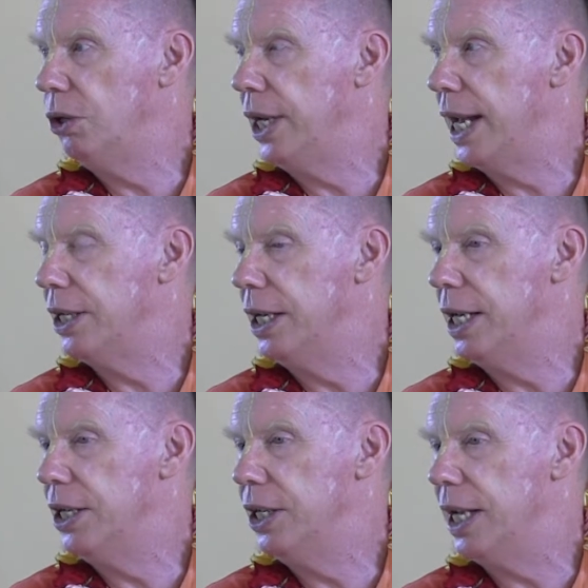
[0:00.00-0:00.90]
you get in
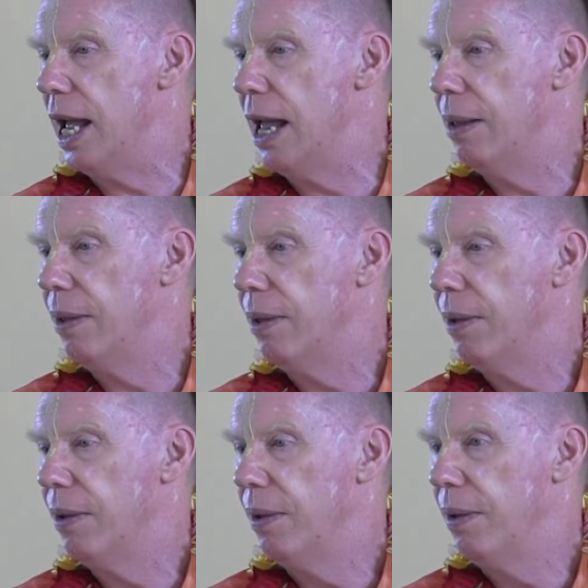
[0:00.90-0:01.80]
India?
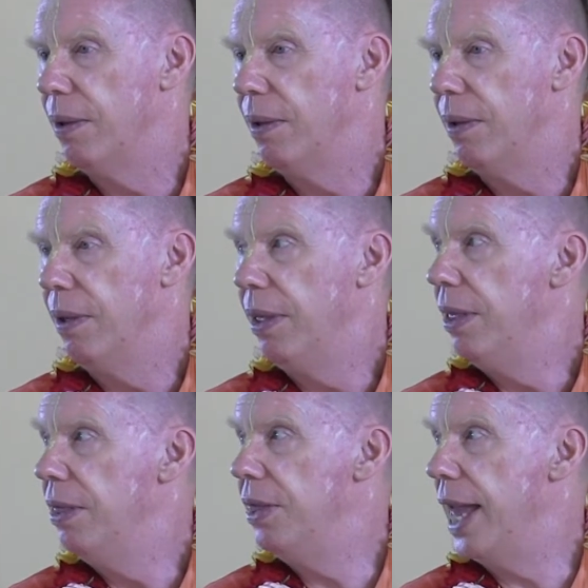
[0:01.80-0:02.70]

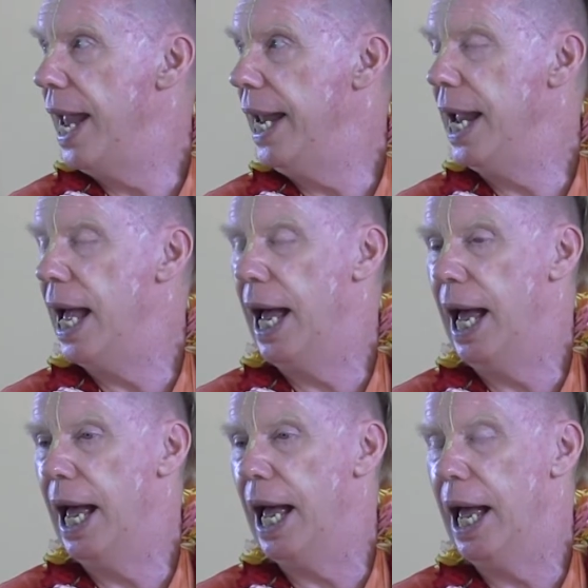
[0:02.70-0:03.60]
They
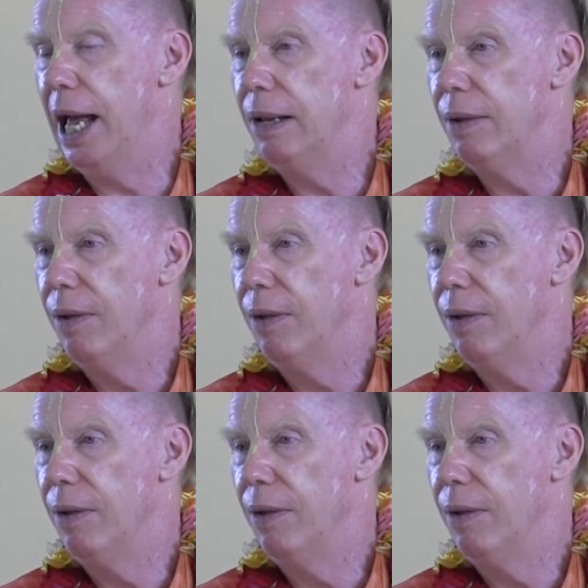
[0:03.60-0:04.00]
have